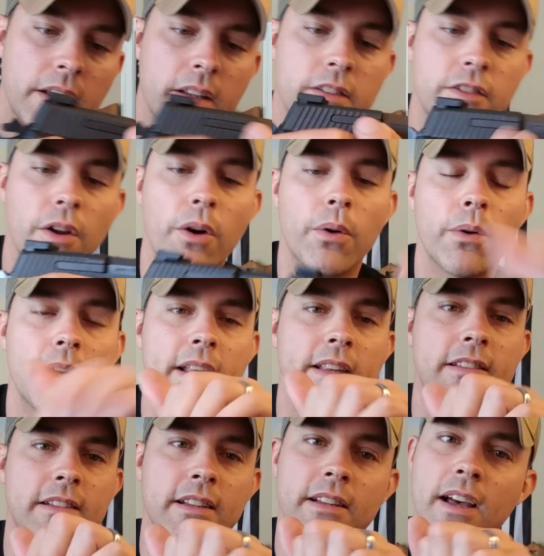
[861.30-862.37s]
So
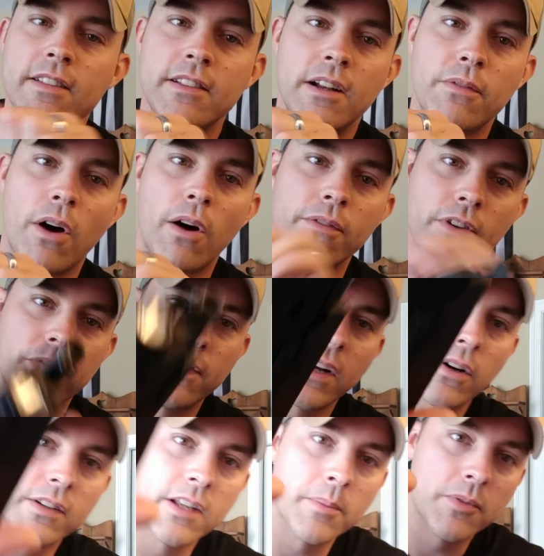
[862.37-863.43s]
it doesn't involve your
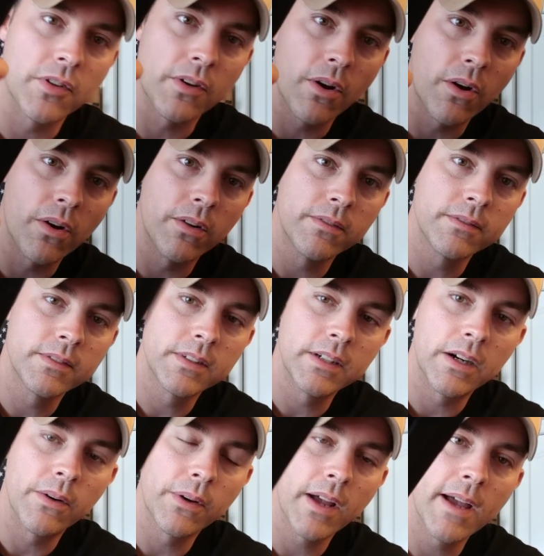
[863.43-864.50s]
fingertips at all,
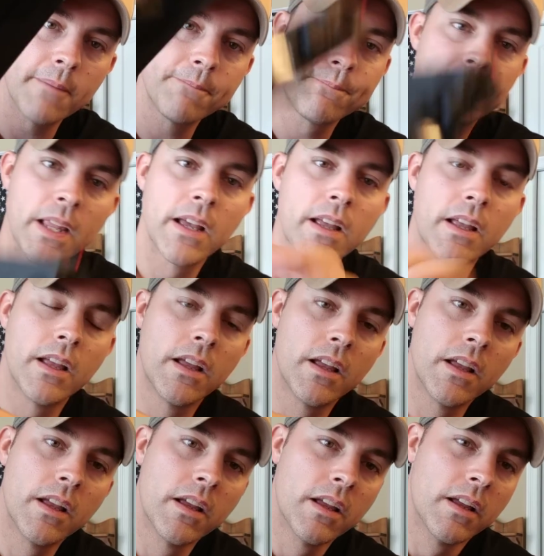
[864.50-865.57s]
okay?
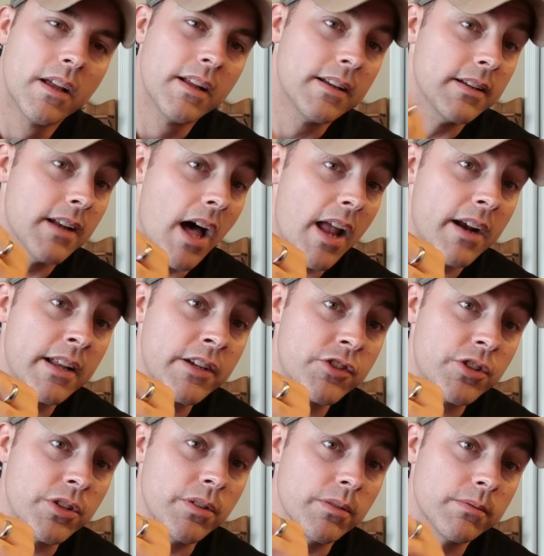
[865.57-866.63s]
Not an
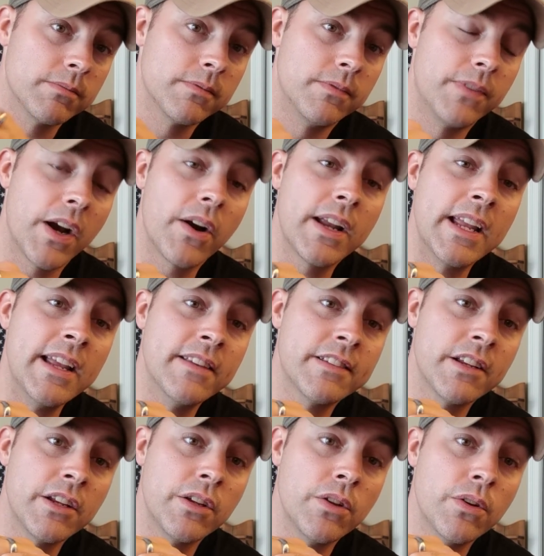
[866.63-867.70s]
issue. Very
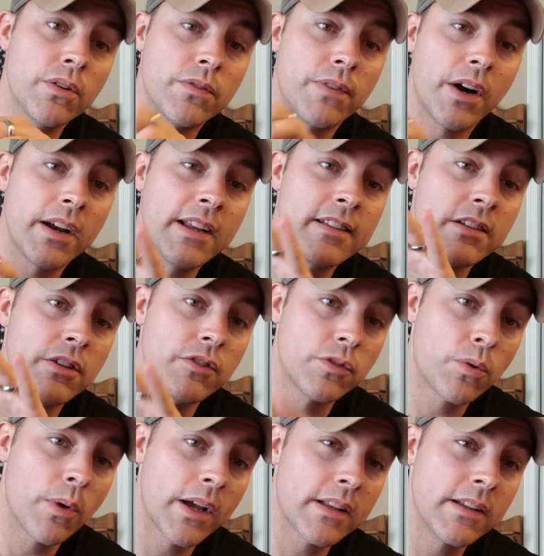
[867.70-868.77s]
easy to use
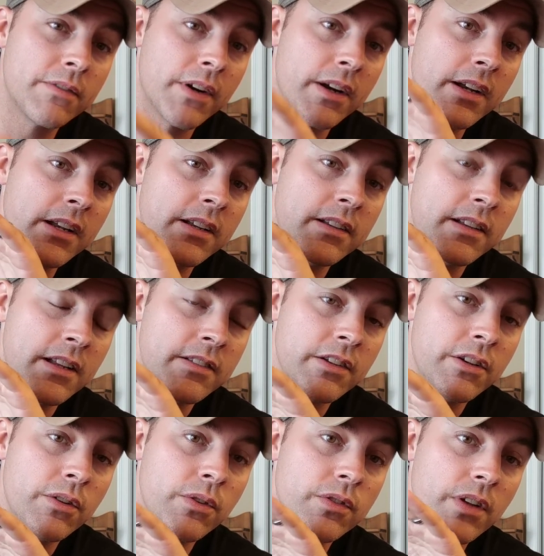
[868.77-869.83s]
quickly, very easy
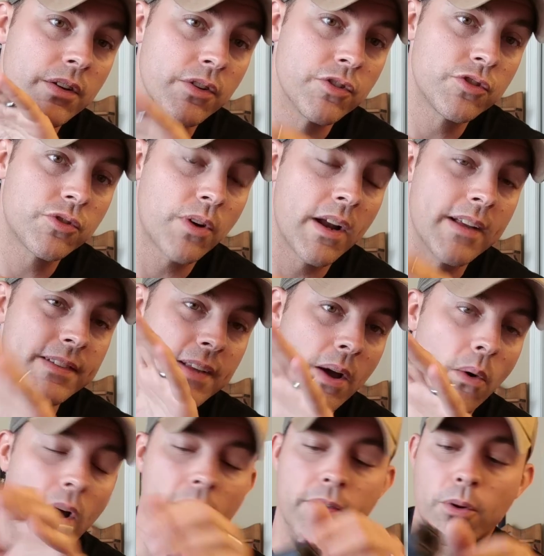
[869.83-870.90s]
to use under stress.
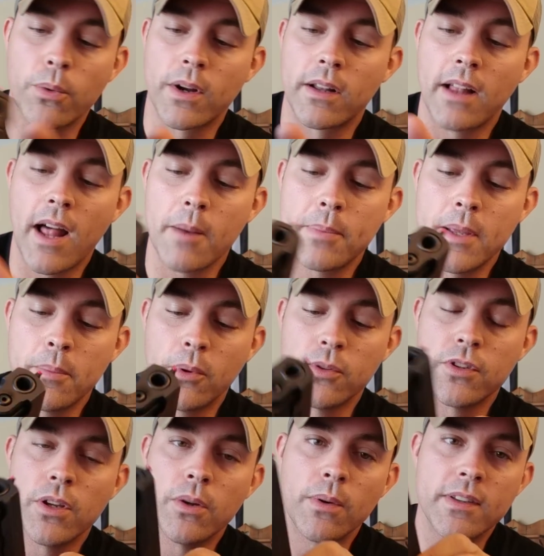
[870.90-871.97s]
However, what a lot of people
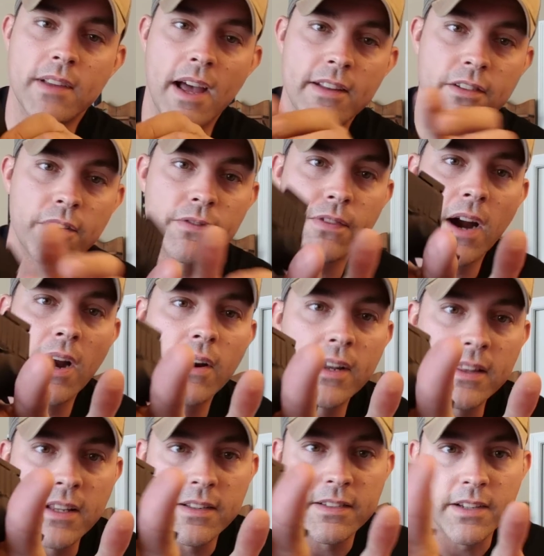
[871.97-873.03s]
do is as they're
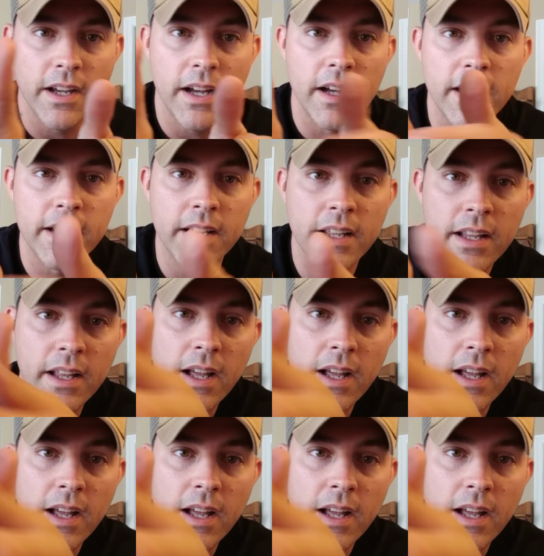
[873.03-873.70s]
firing this gun,